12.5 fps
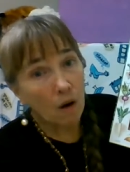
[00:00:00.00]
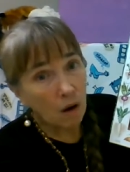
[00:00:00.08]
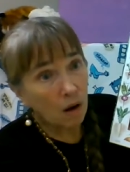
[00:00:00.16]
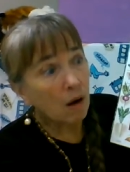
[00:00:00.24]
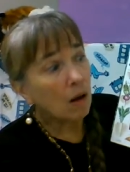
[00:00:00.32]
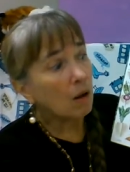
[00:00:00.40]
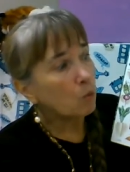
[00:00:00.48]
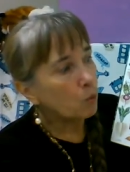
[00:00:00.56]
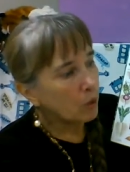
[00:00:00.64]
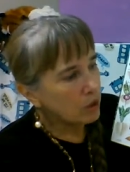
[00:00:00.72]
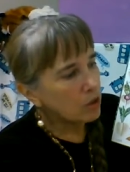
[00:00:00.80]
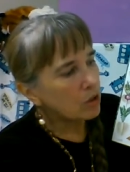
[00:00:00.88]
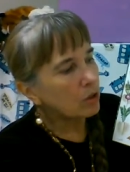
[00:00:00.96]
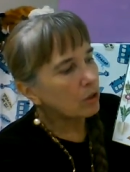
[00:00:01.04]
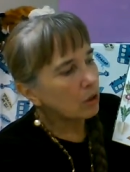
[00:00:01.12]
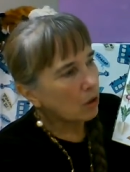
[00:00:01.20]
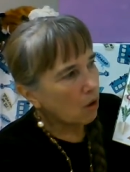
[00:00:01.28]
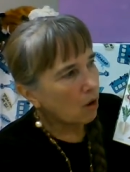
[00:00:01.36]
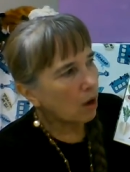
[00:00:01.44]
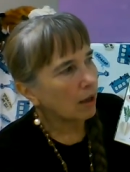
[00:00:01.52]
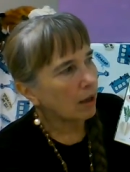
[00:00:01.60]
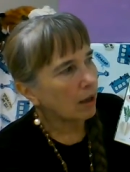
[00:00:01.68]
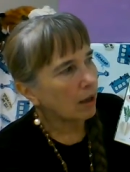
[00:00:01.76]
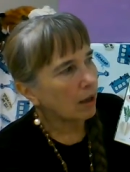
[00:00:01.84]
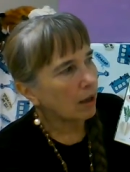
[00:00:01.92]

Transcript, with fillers: all winter long.